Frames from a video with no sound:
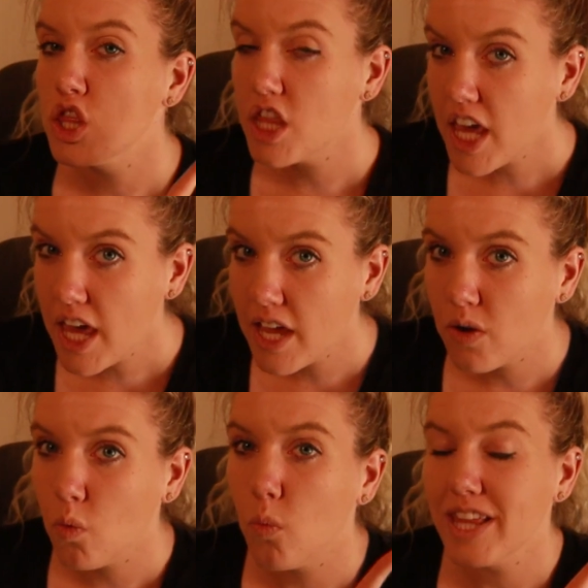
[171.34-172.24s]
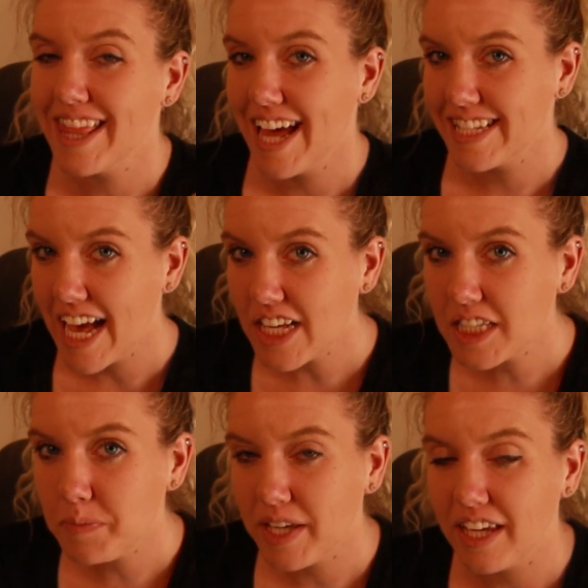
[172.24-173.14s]
Then what that
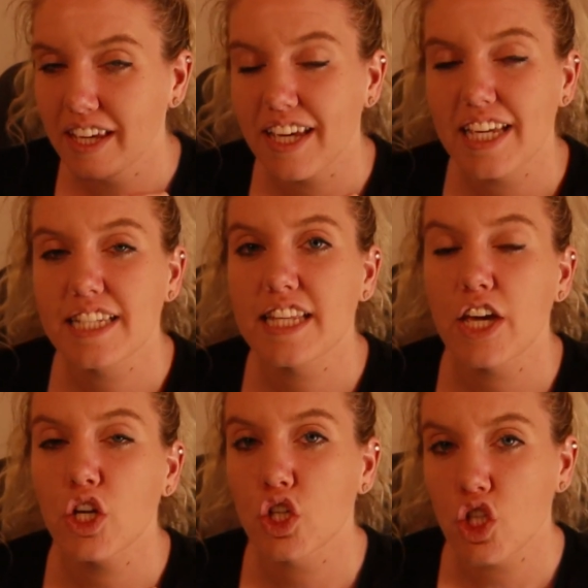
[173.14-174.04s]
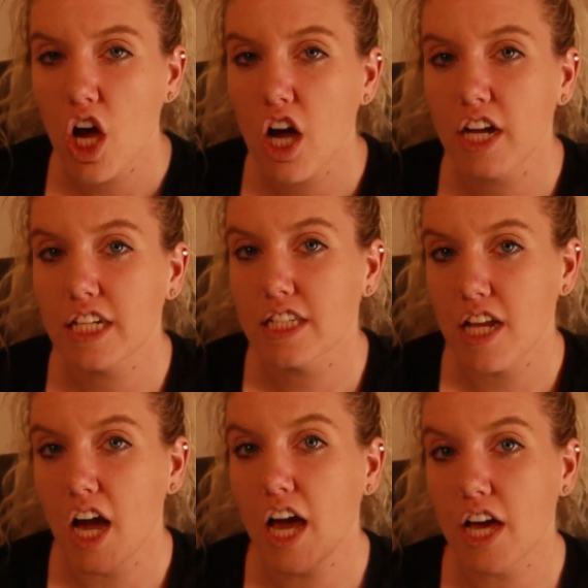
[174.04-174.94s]
tells me is that your dog is
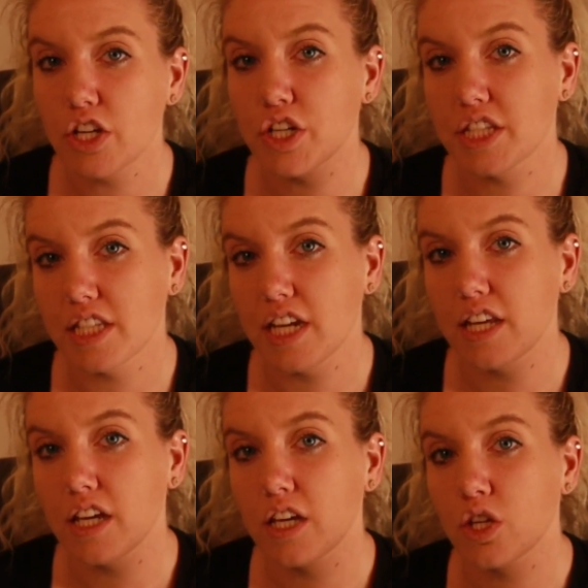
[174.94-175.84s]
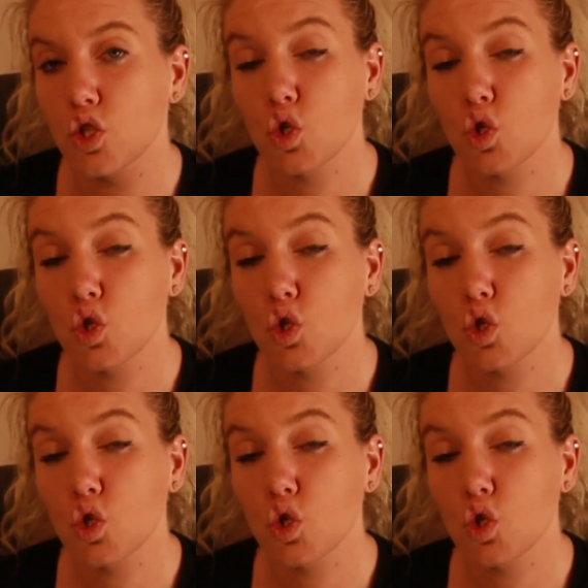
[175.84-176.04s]
not understanding